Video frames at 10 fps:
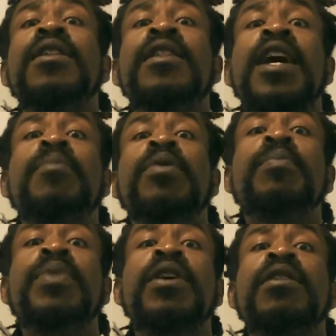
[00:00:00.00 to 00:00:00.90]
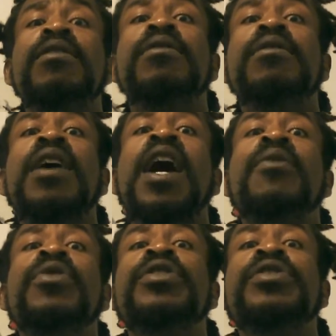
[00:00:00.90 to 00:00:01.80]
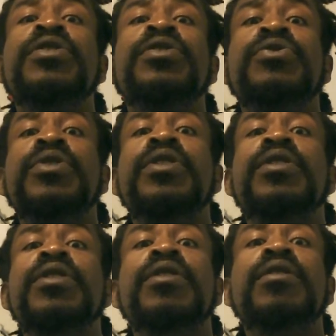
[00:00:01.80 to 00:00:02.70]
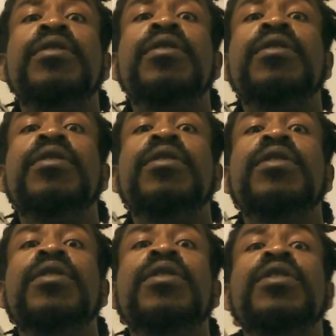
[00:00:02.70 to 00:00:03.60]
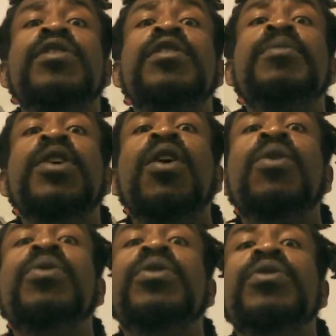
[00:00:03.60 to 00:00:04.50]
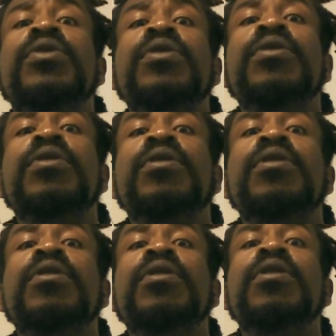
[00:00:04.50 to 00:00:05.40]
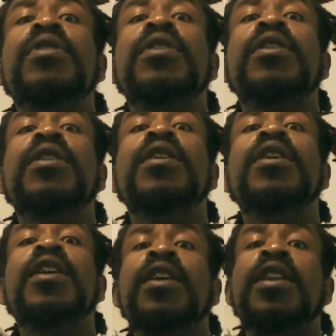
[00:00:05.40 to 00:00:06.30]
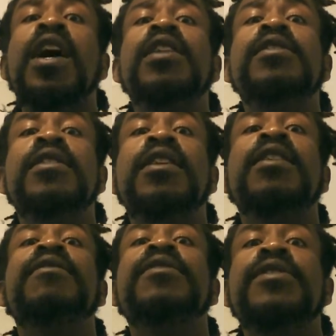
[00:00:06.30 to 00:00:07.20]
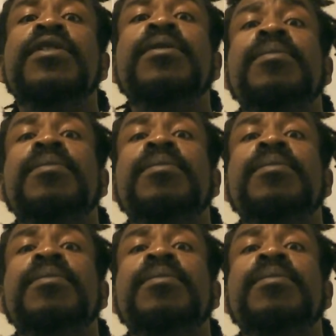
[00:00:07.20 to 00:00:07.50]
that prepares our children to be owners and not slaves.